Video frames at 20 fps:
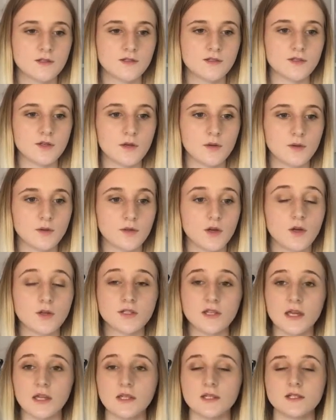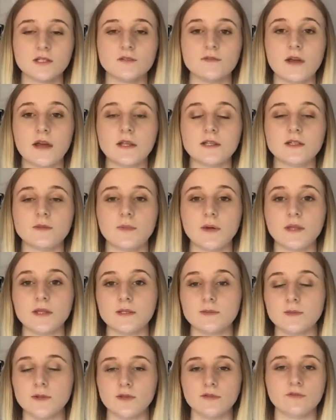So the hotel is surrounded by
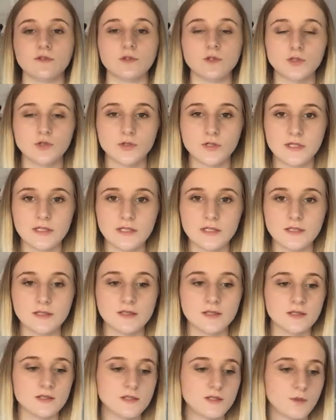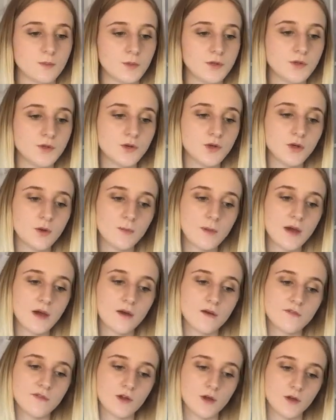these beautiful trees and so when you come
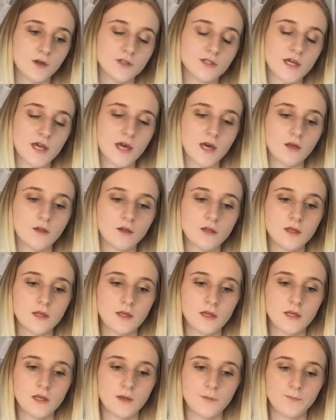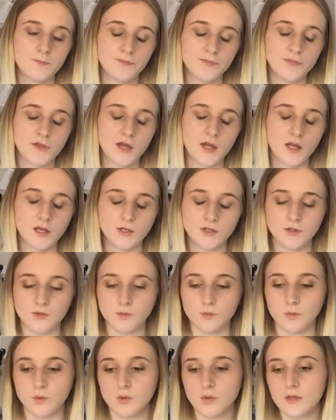out of the hotel and
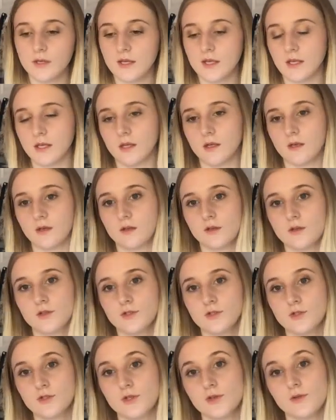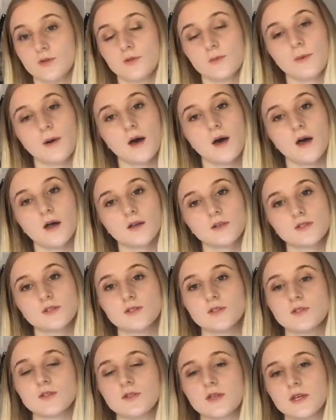you're walking to the park,
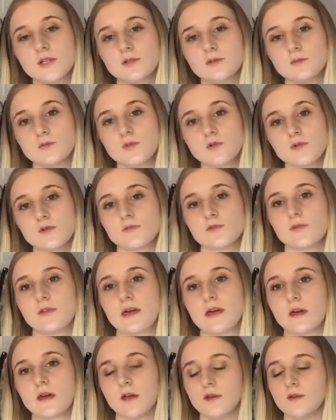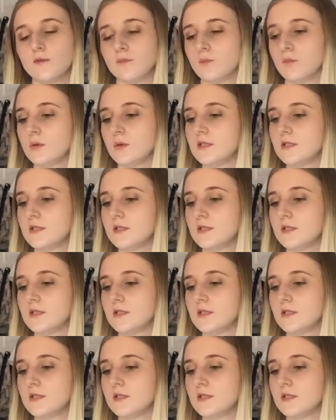so you do get to walk through that kind of